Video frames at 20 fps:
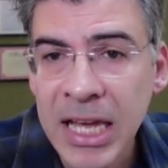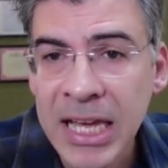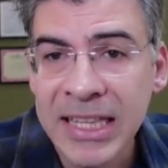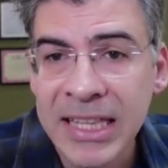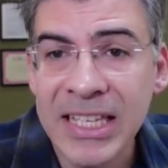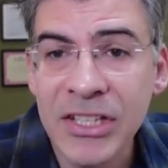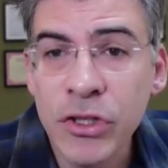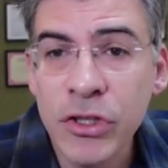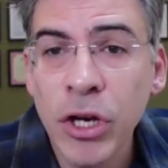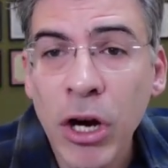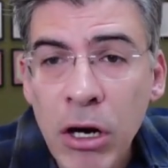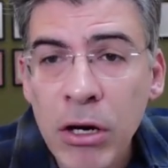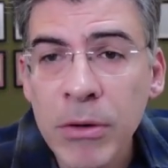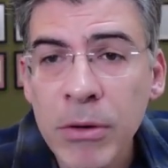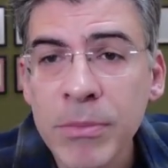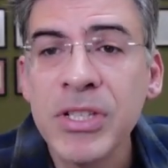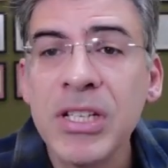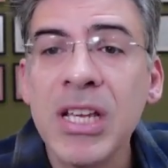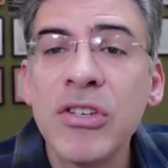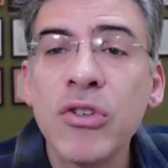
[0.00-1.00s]
These
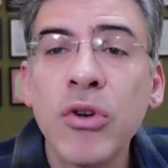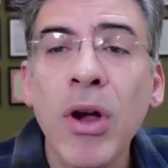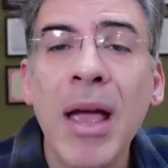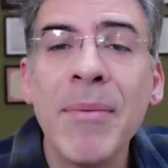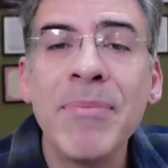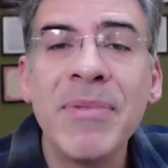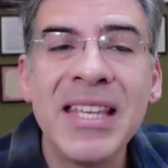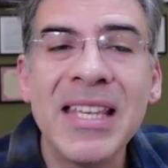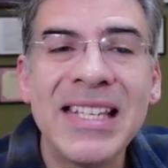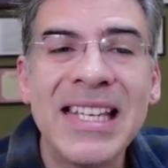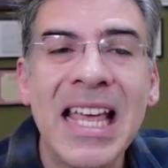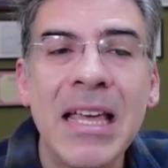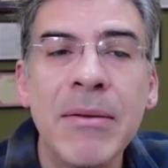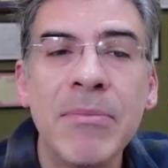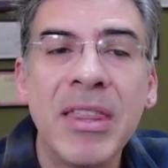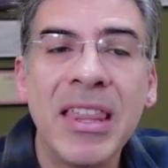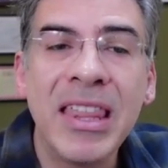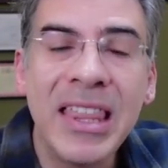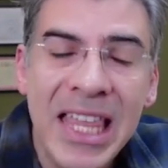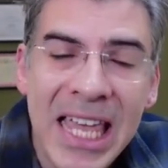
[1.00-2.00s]
terms describe the
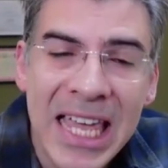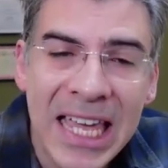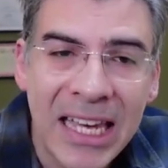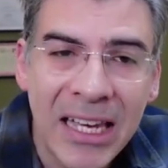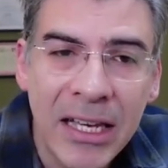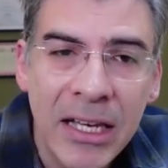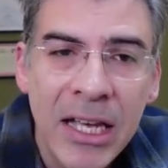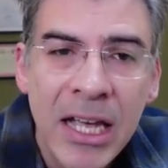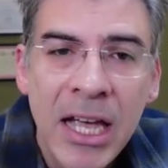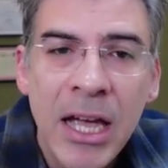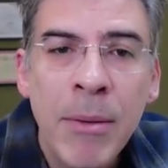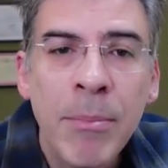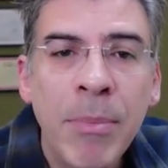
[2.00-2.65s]
same thing,